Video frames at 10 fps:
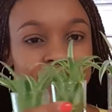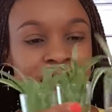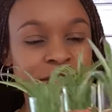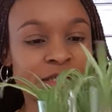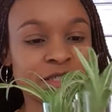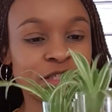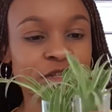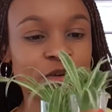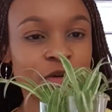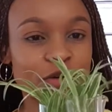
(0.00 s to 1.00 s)
they're
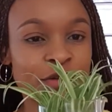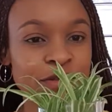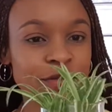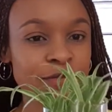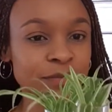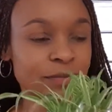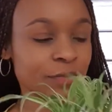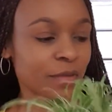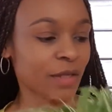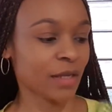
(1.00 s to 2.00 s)
sitting on.
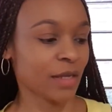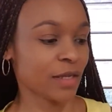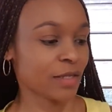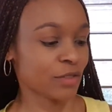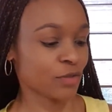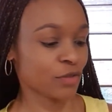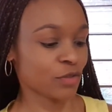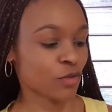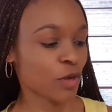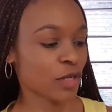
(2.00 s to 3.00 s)
So it's
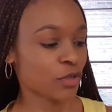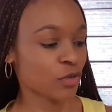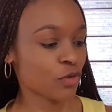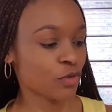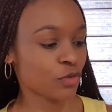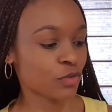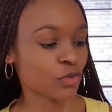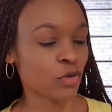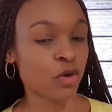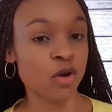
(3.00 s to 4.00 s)
quite cool.
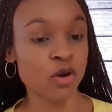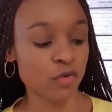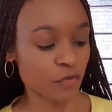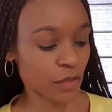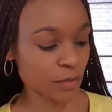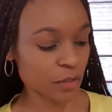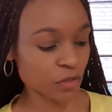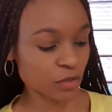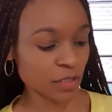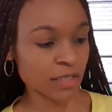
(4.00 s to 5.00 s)
So all of them, as
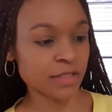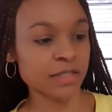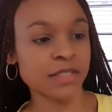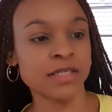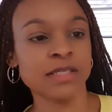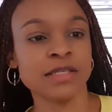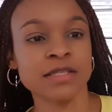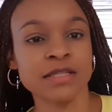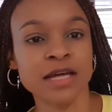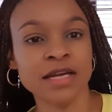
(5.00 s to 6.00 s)
you can
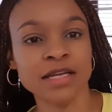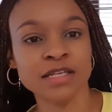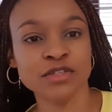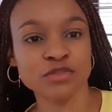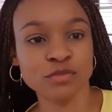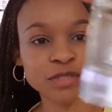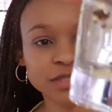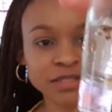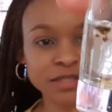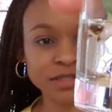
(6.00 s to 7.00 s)
see, they're ready to
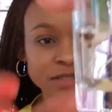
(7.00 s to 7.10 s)
be